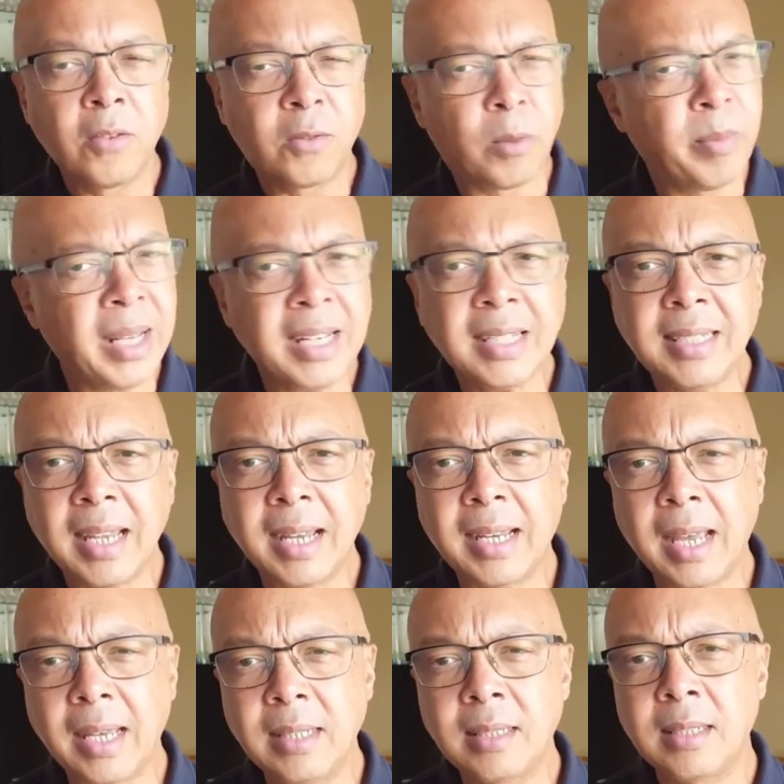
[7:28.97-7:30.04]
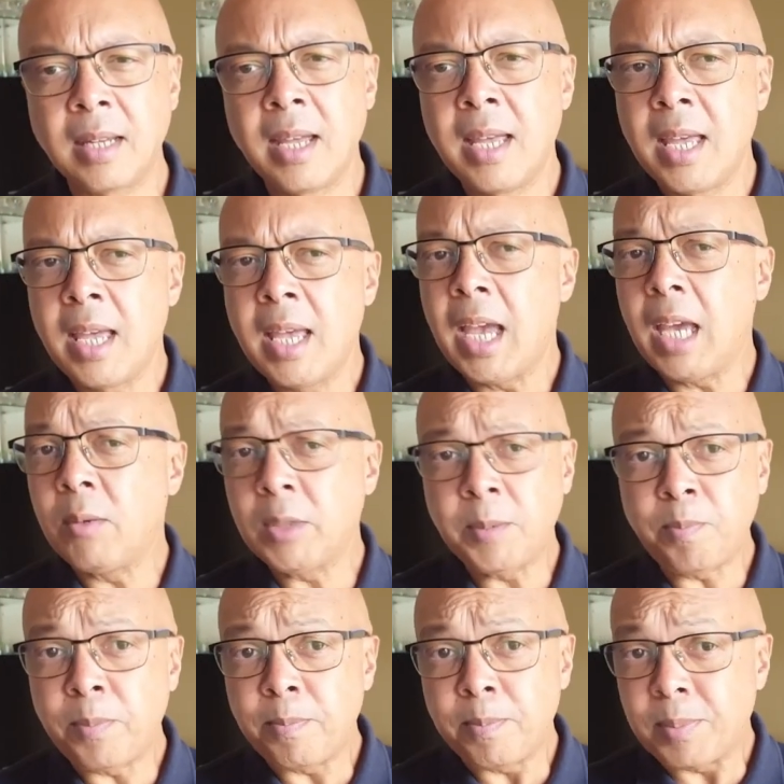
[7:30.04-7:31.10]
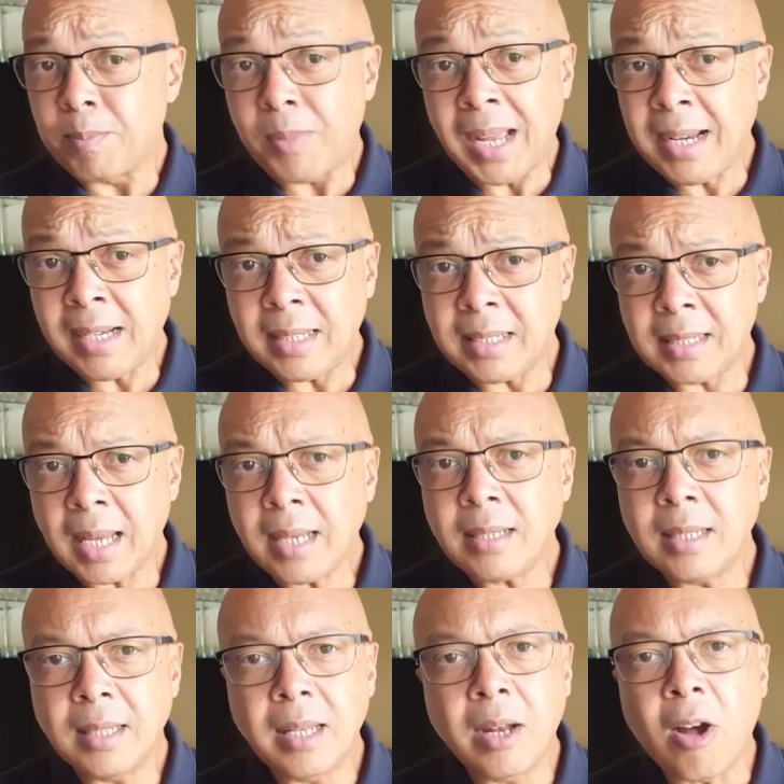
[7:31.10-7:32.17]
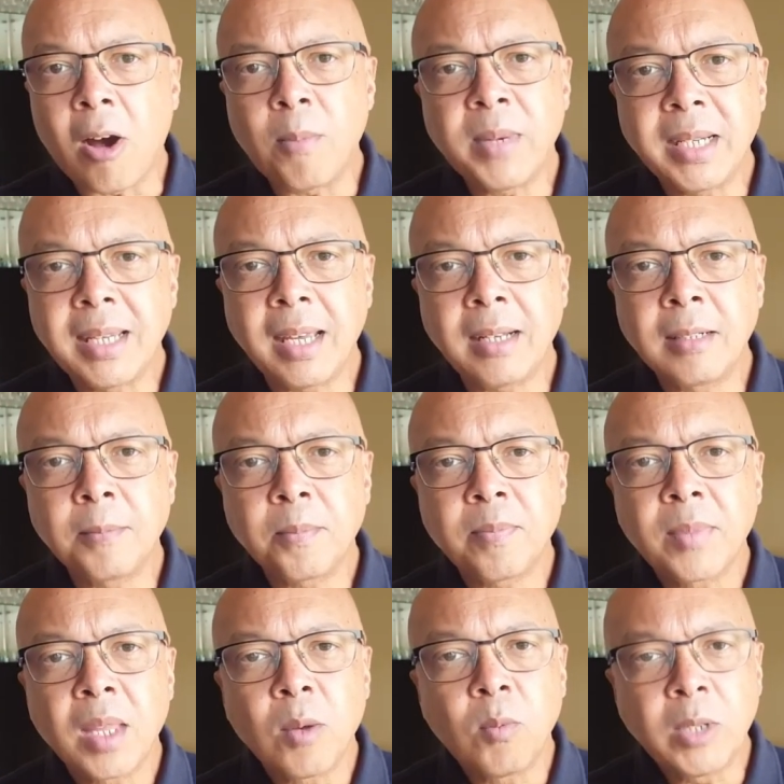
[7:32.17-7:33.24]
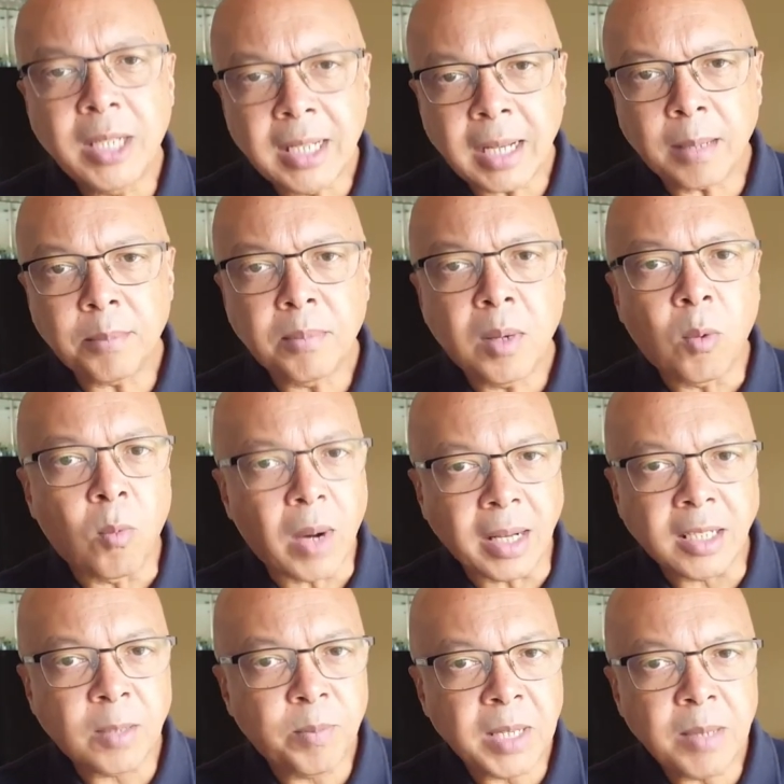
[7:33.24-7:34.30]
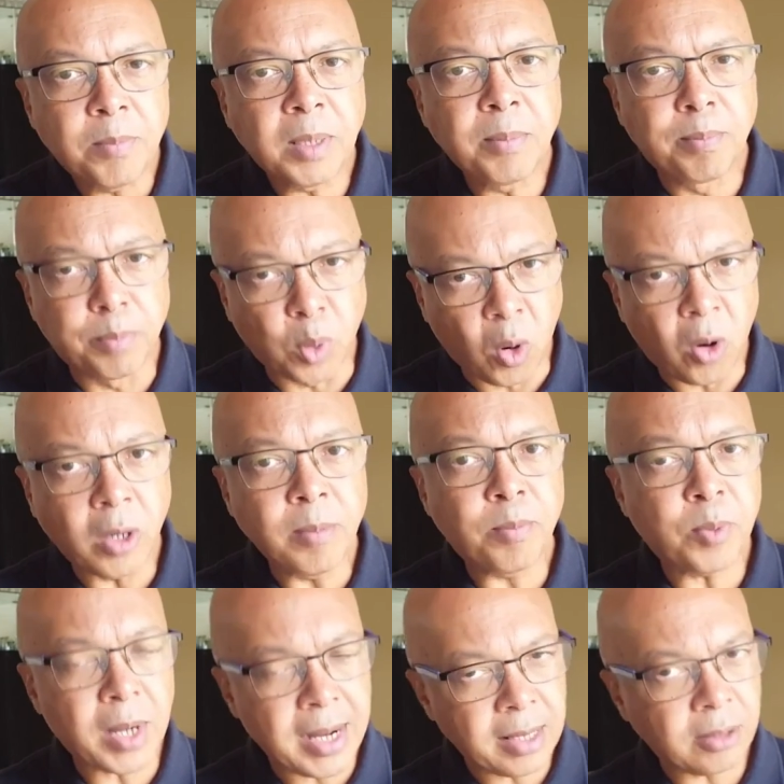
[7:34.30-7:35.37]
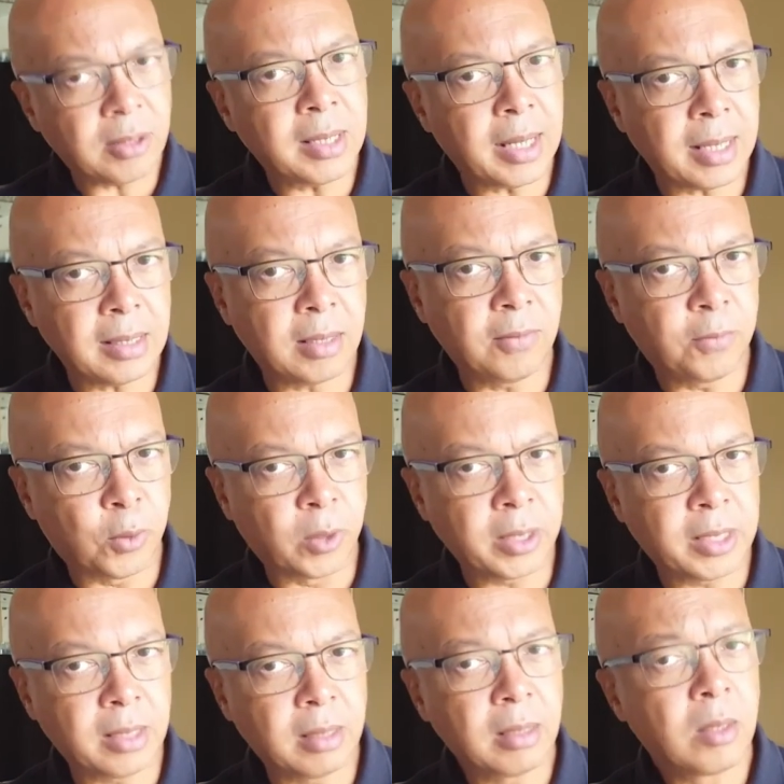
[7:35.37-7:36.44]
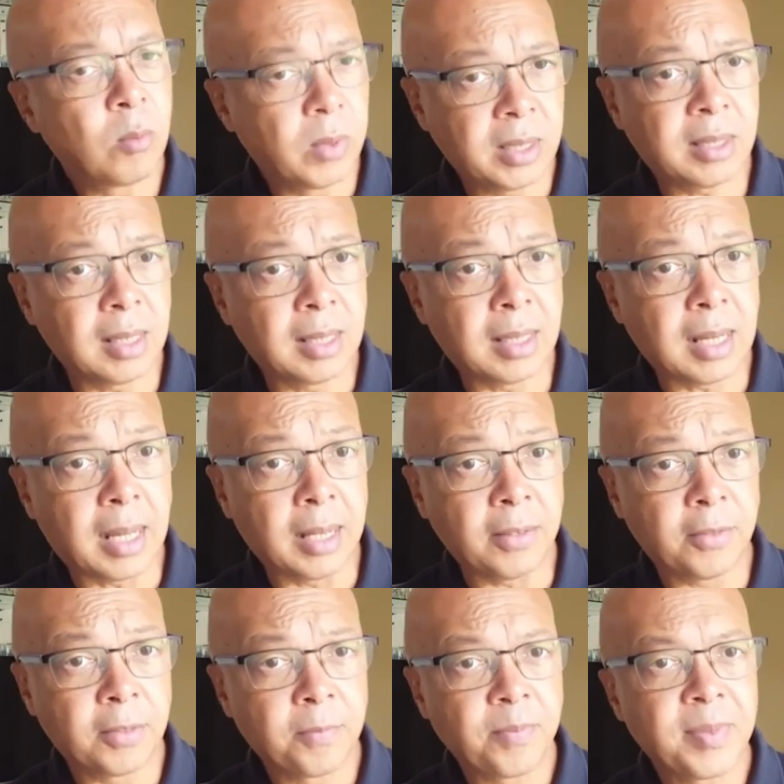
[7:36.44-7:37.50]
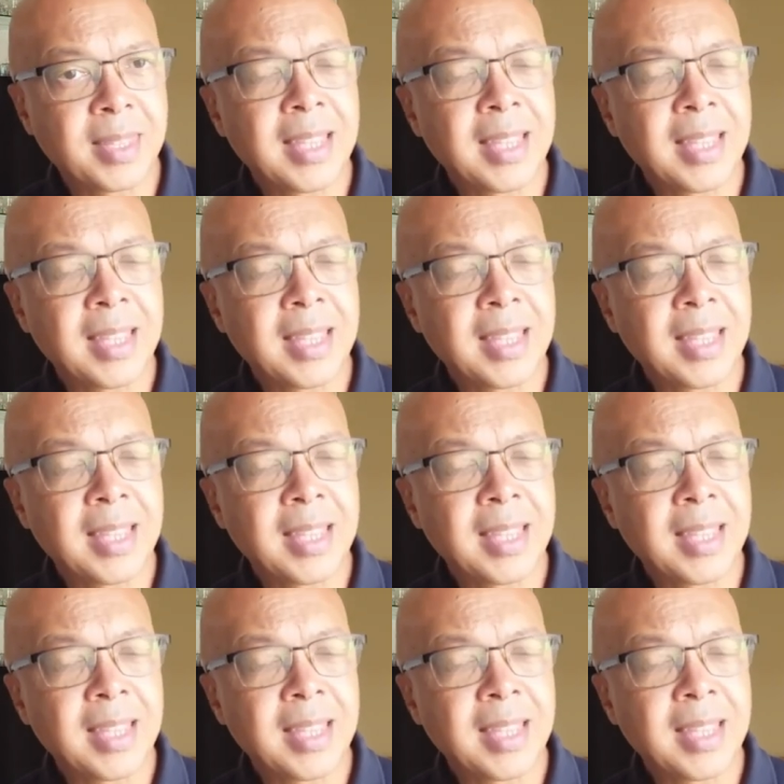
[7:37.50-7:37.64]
For many decades, it was plainly stated that Armageddon would come whilst people born prior to nineteen fourteen were still alive.